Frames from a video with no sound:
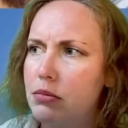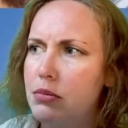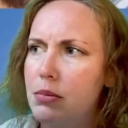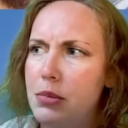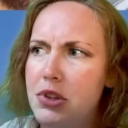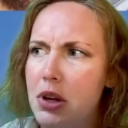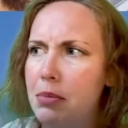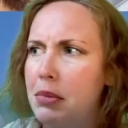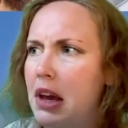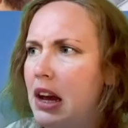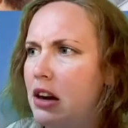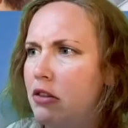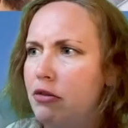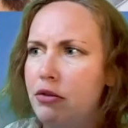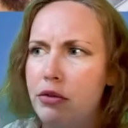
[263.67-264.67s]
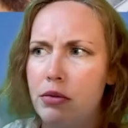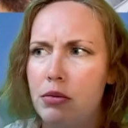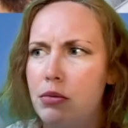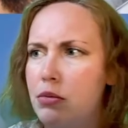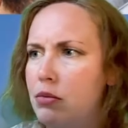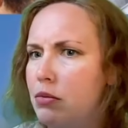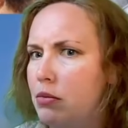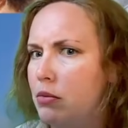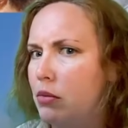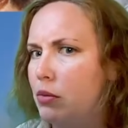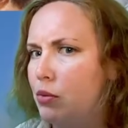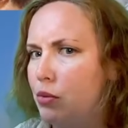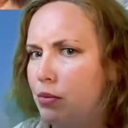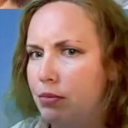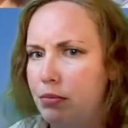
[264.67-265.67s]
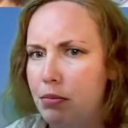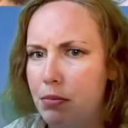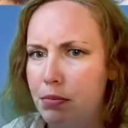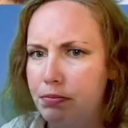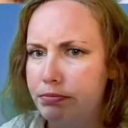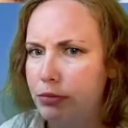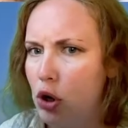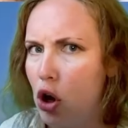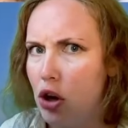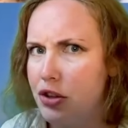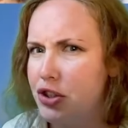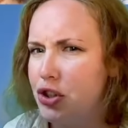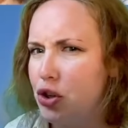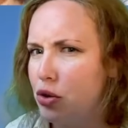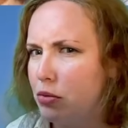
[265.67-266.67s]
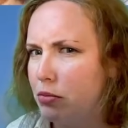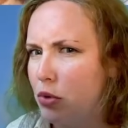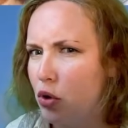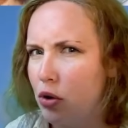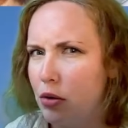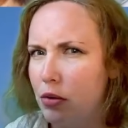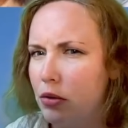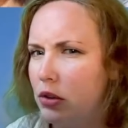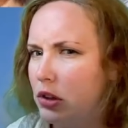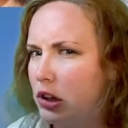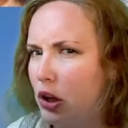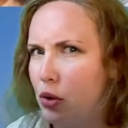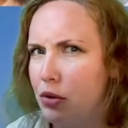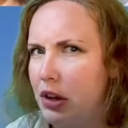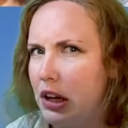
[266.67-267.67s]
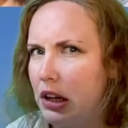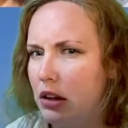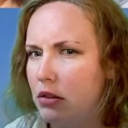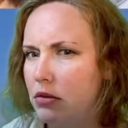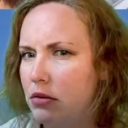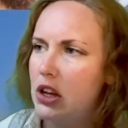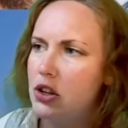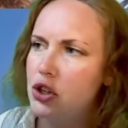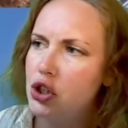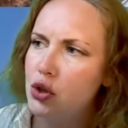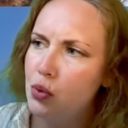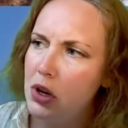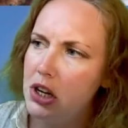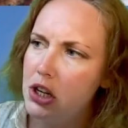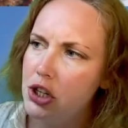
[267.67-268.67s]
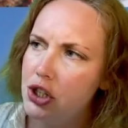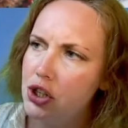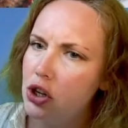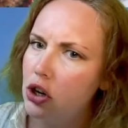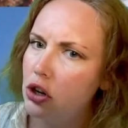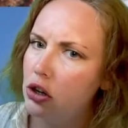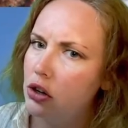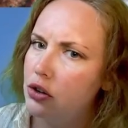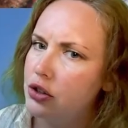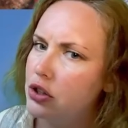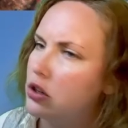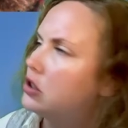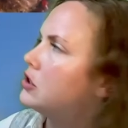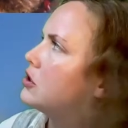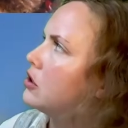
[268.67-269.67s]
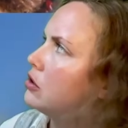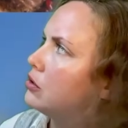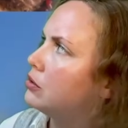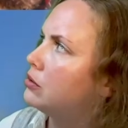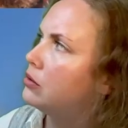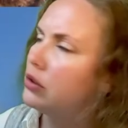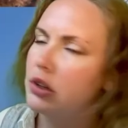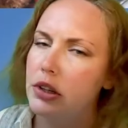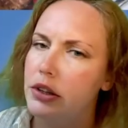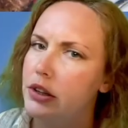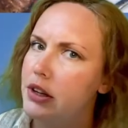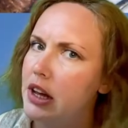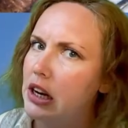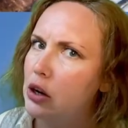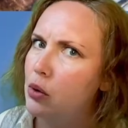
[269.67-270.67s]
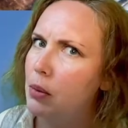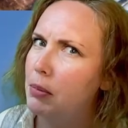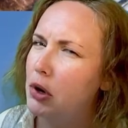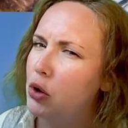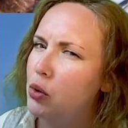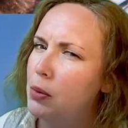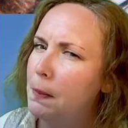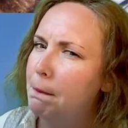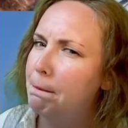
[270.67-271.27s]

some kind of costume or clothing. Swedish colors also, yellow and blue.